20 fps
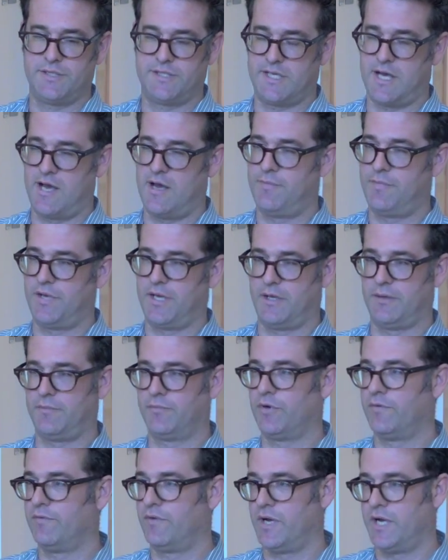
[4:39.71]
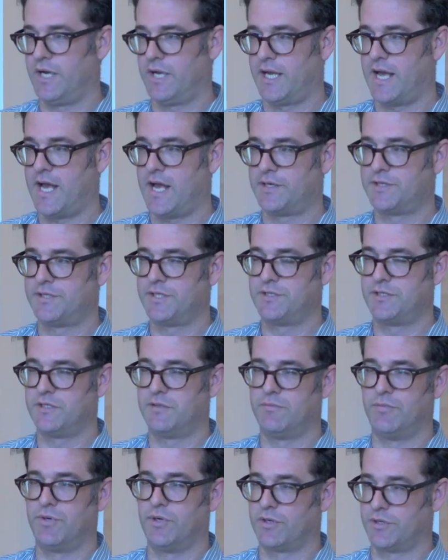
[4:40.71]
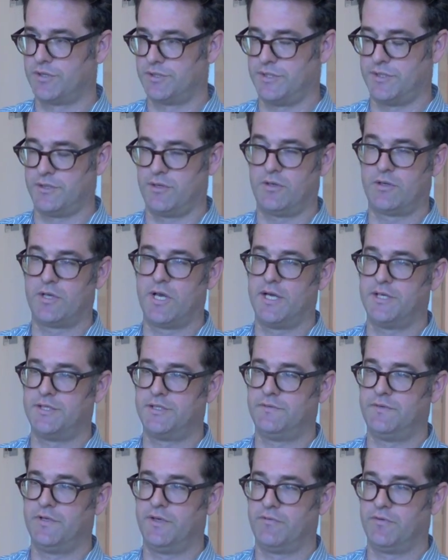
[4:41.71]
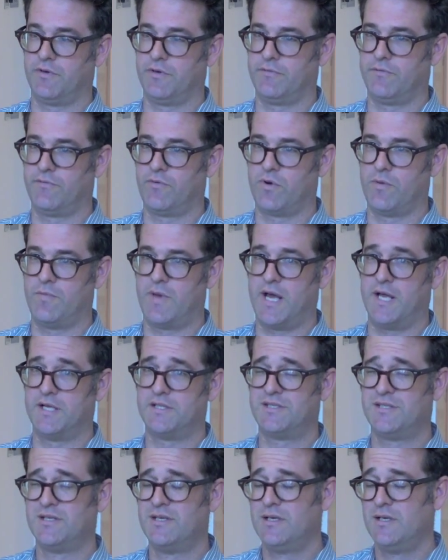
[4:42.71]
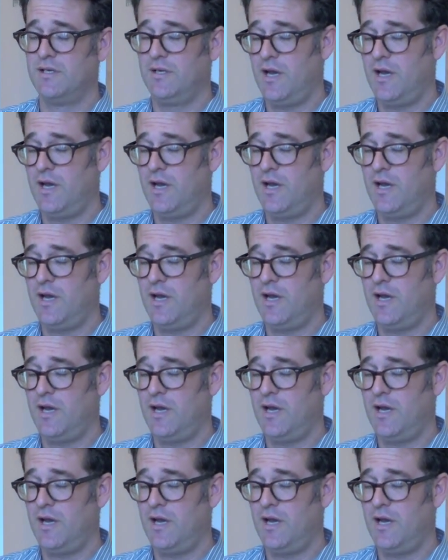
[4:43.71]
stopping providing access to books in all kinds of different formats,